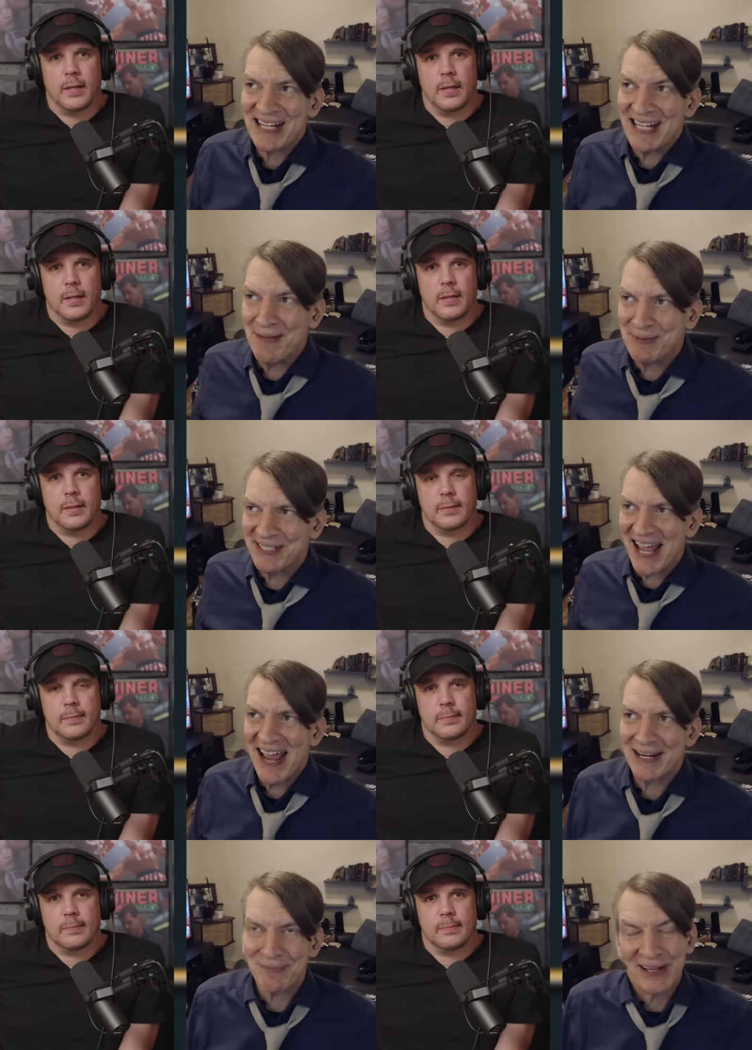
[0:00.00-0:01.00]
Speaker 1: deep
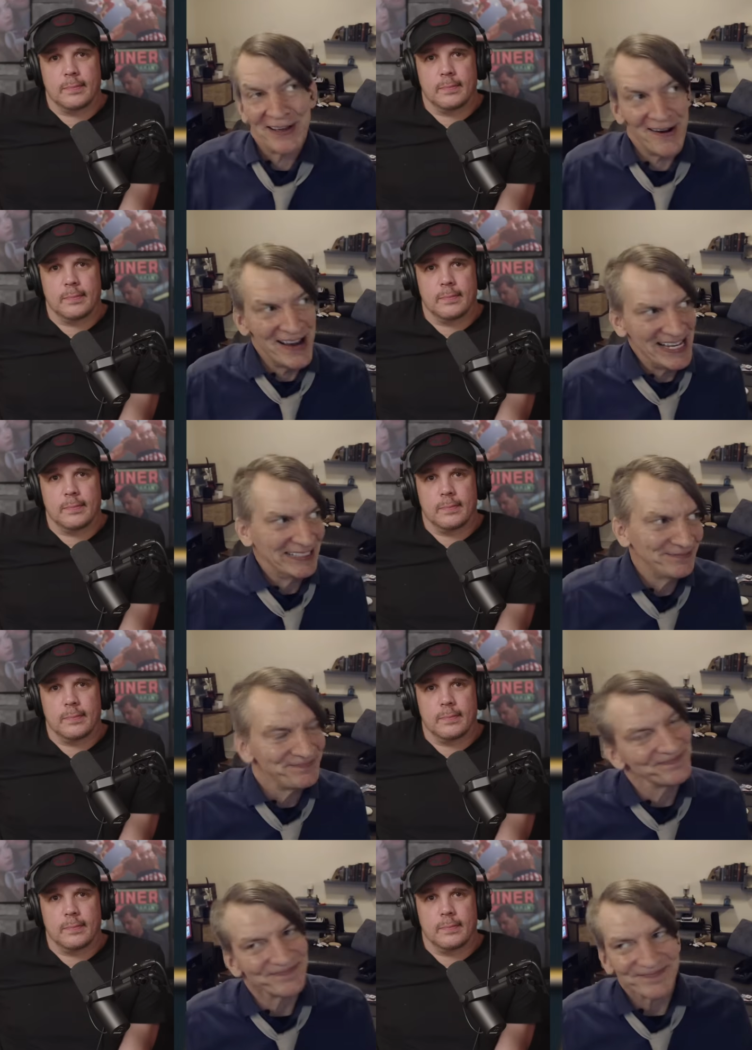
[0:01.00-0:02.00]
state, I'm like, all right,
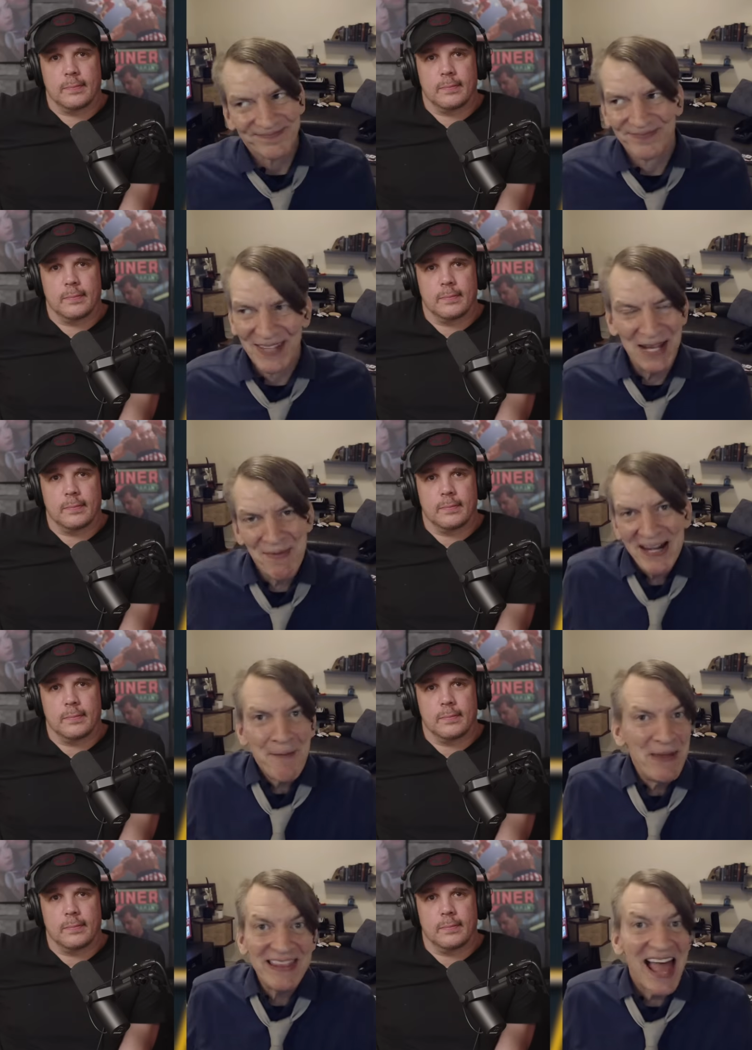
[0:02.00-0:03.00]
it might
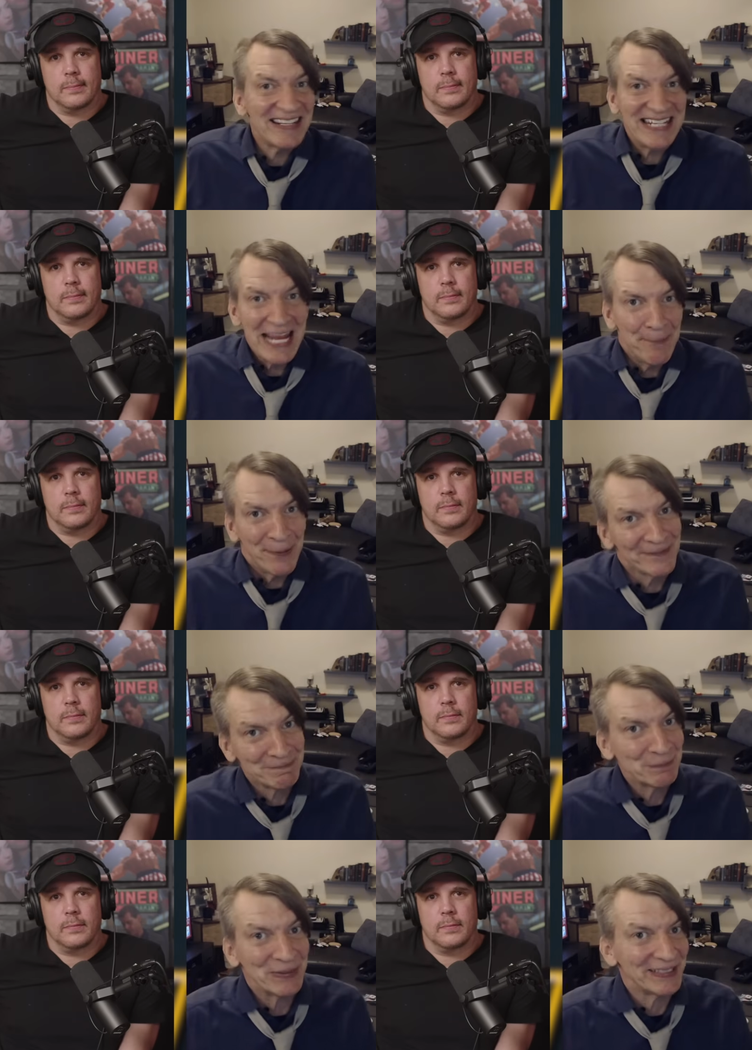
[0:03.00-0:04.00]
not be that deep,
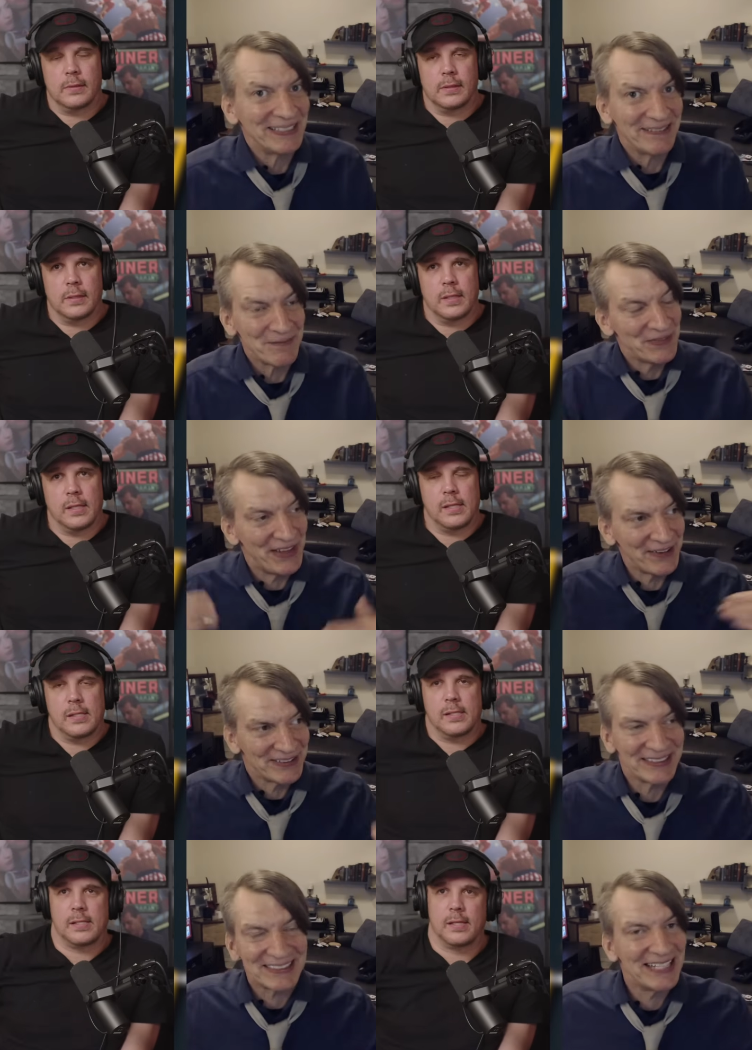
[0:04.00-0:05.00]
but
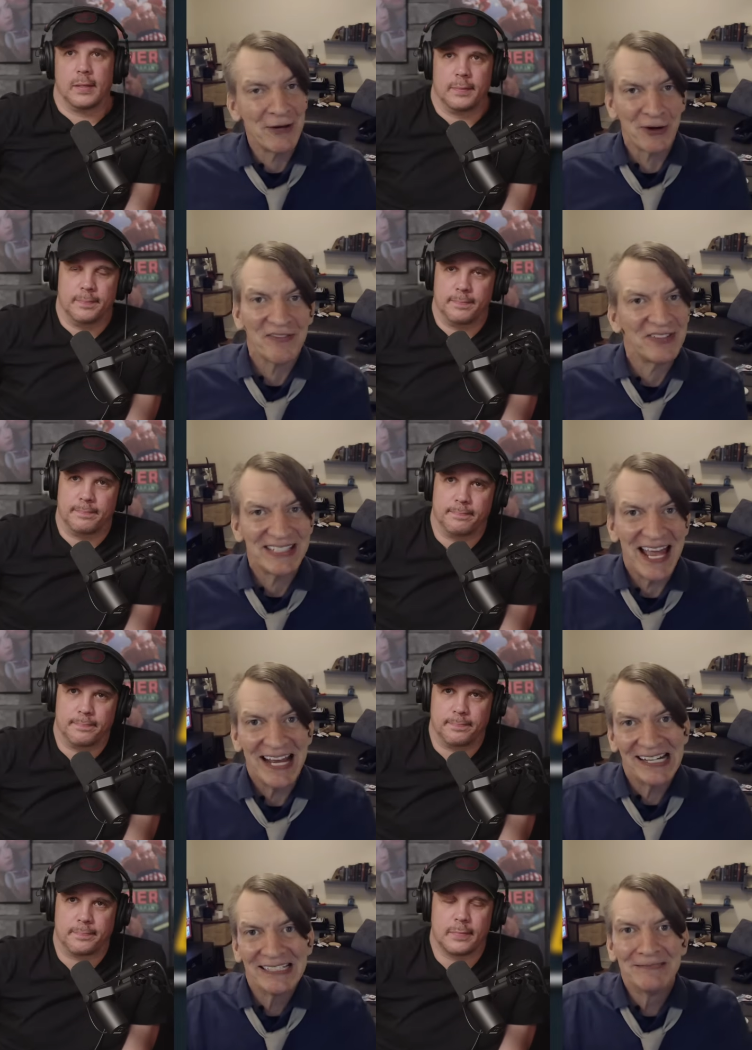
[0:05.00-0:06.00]
there's a secretive
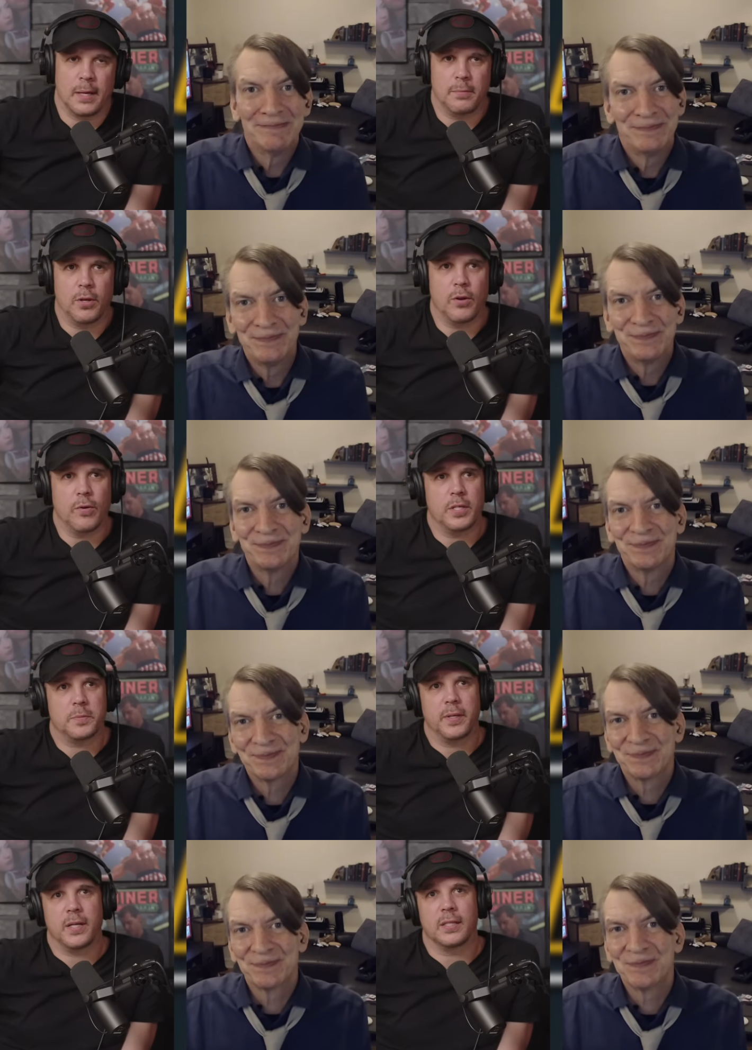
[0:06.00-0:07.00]
state.
Speaker 2: I'm curious
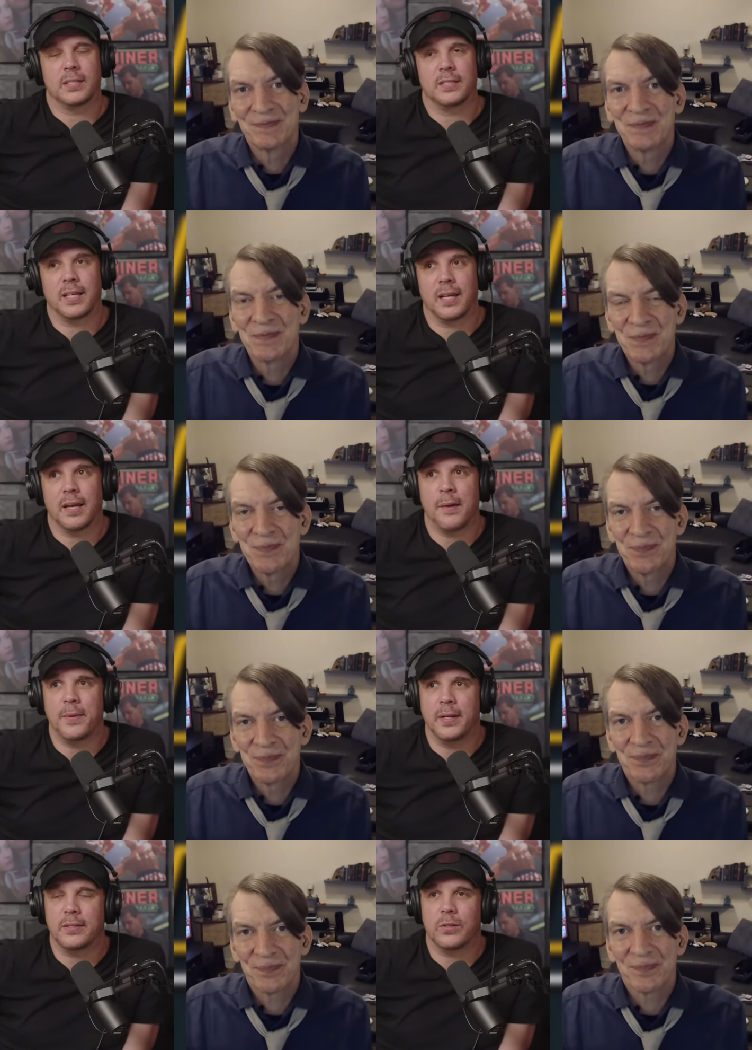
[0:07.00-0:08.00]
because it's like, yeah, I mean,
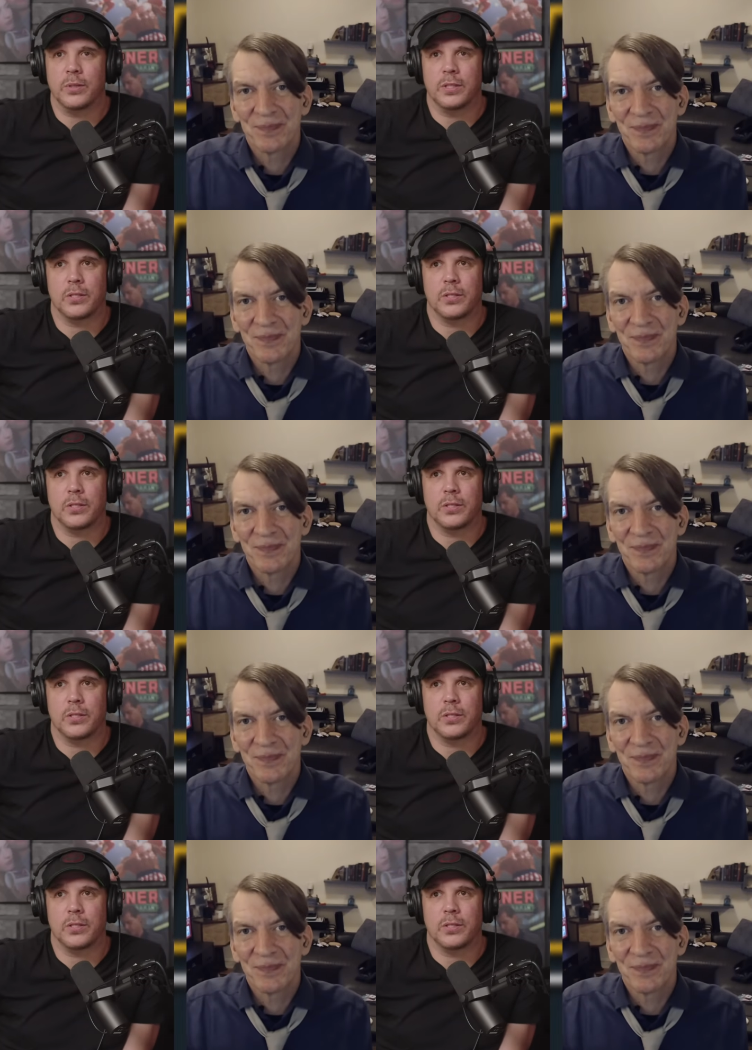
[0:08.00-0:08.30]
there's only so